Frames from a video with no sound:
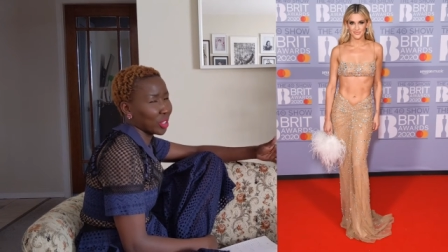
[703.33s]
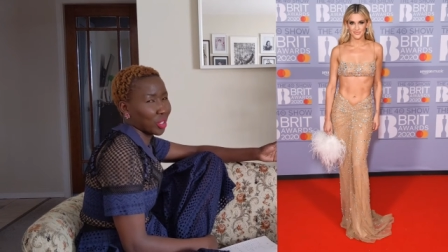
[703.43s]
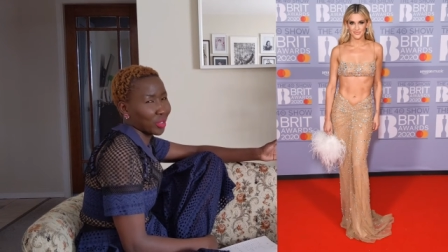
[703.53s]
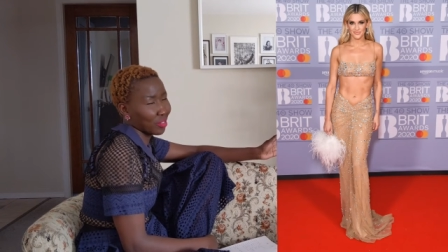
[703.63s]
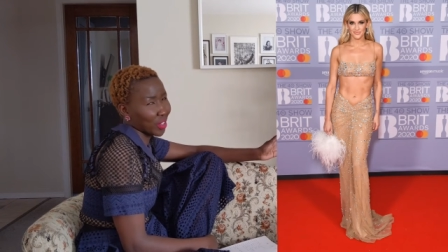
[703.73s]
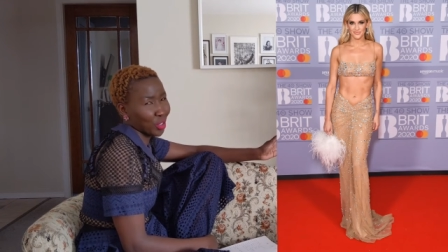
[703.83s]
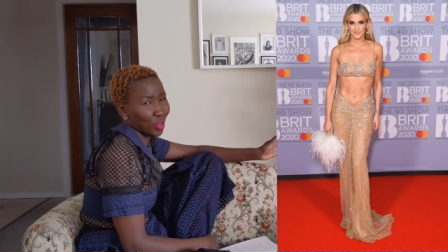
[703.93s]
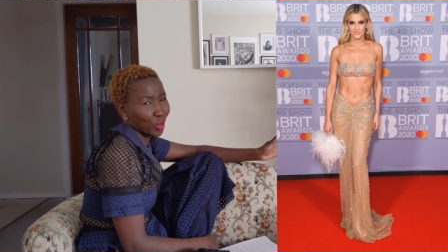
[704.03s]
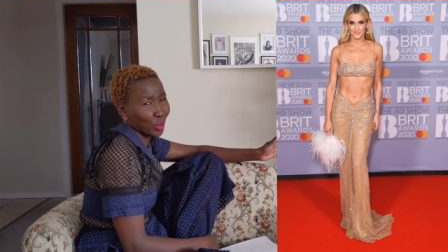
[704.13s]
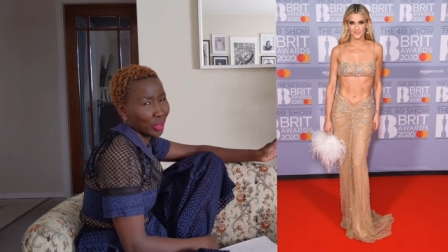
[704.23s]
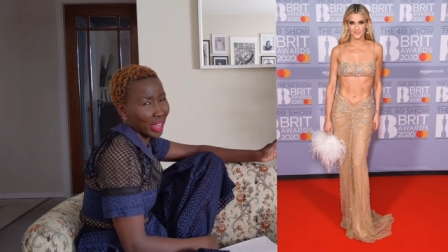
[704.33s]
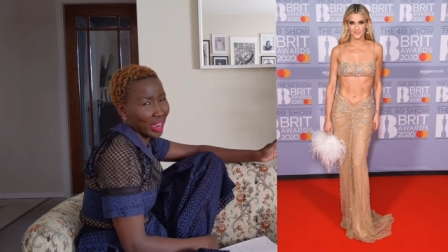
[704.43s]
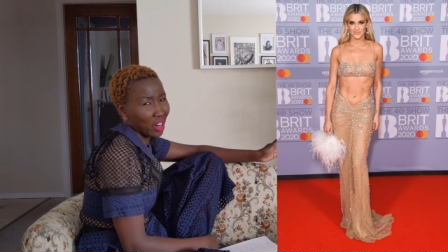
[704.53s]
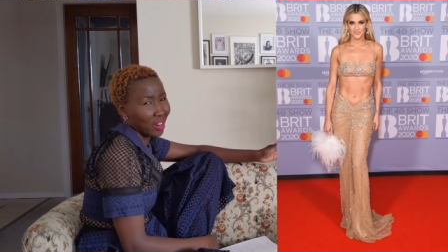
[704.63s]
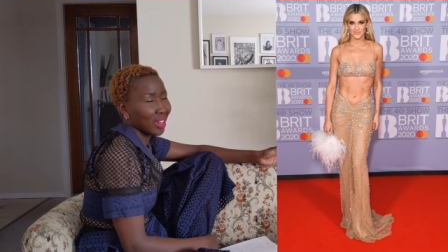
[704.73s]
we don't even know who
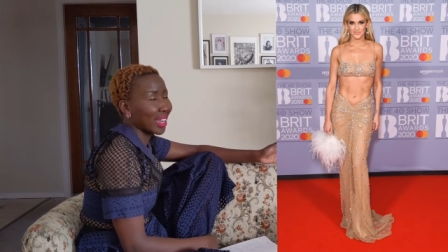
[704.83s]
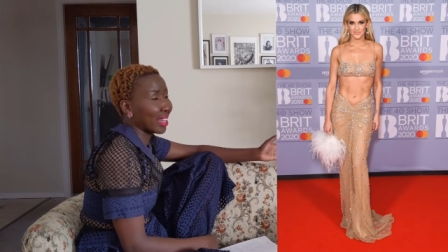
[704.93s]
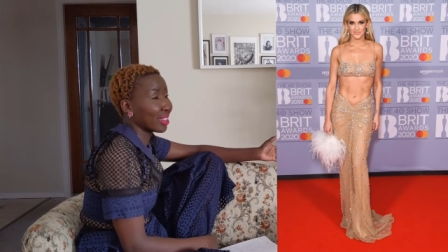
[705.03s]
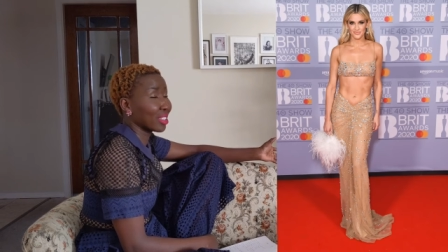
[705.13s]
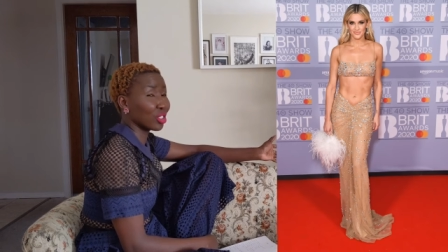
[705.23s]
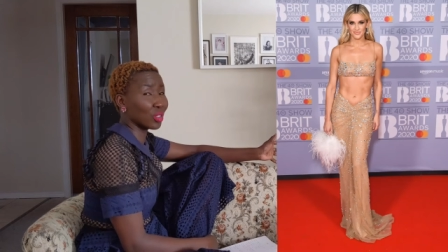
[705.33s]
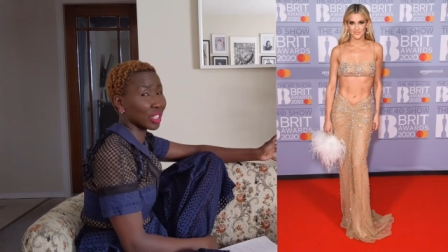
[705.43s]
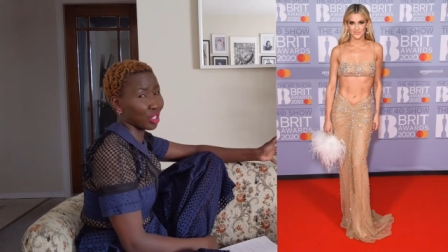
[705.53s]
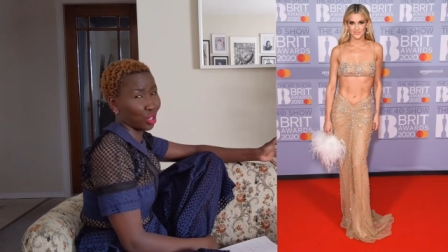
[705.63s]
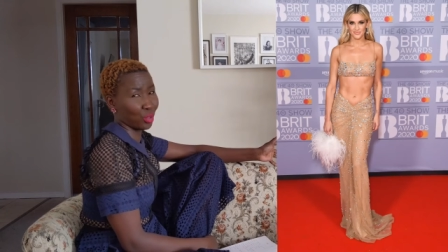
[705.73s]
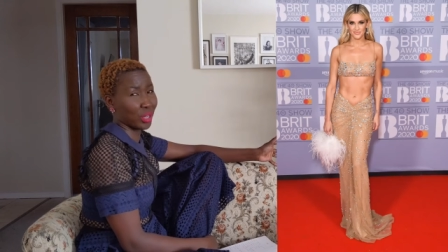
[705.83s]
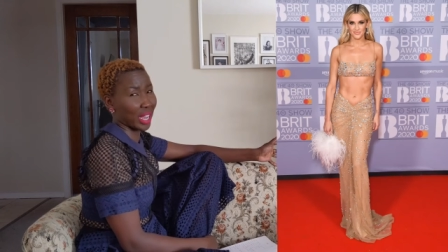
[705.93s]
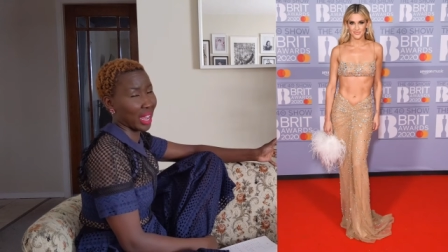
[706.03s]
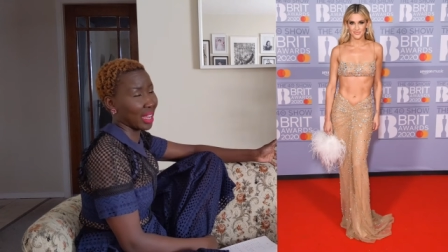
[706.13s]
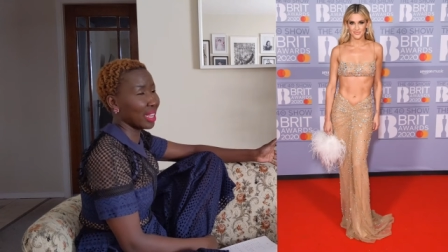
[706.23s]
they are unless you're in the
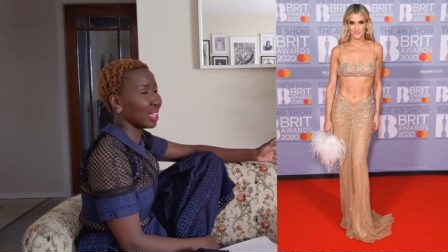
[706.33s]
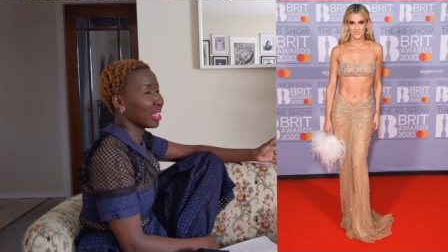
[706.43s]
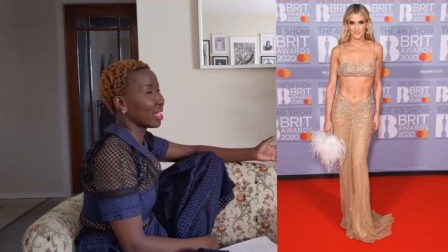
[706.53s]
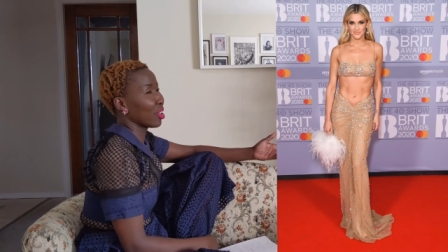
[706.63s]
UK.